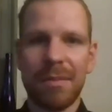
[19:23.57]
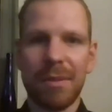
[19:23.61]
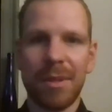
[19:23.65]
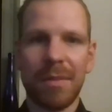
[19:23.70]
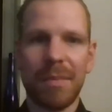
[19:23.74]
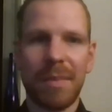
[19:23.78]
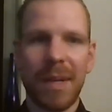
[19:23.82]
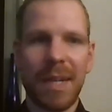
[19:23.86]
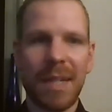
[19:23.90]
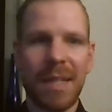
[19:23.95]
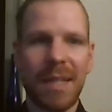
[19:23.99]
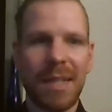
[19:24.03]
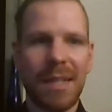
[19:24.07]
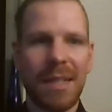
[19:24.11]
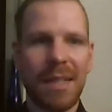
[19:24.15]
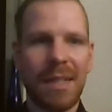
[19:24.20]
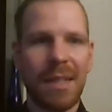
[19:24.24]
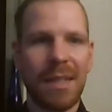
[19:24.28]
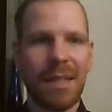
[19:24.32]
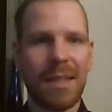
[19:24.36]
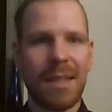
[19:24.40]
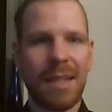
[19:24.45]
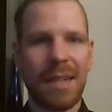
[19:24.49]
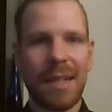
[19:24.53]
would
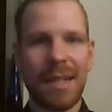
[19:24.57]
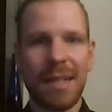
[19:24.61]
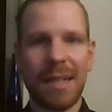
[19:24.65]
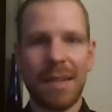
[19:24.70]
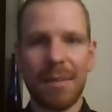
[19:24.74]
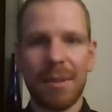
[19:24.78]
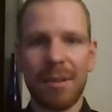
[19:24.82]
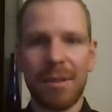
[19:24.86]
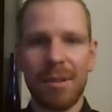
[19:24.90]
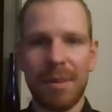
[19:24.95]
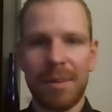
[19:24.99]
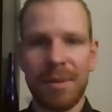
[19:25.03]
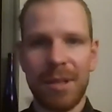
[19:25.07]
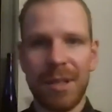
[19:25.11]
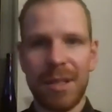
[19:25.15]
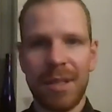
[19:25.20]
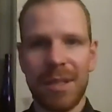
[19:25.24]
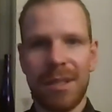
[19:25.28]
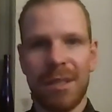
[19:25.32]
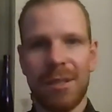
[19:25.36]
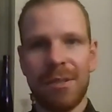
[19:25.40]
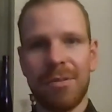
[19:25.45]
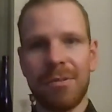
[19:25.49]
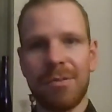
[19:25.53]
basically sell
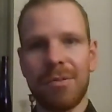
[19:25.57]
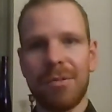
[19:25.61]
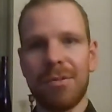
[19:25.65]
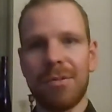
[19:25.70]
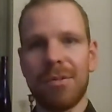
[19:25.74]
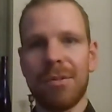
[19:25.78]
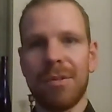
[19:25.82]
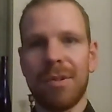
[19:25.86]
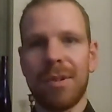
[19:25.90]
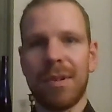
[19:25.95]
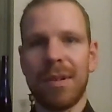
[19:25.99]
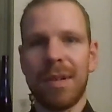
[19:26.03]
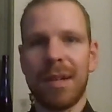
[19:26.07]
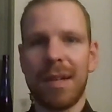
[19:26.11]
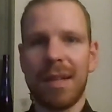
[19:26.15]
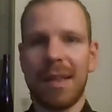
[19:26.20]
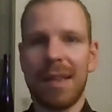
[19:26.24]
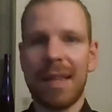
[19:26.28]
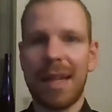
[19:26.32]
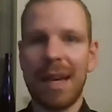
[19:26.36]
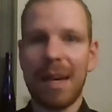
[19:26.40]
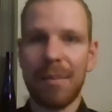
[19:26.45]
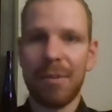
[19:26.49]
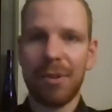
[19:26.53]
subscriptions to
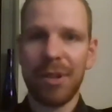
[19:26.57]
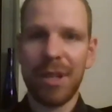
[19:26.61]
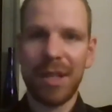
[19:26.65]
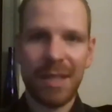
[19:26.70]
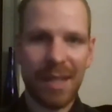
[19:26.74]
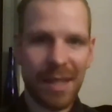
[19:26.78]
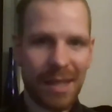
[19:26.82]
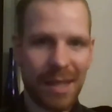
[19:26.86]
libraries,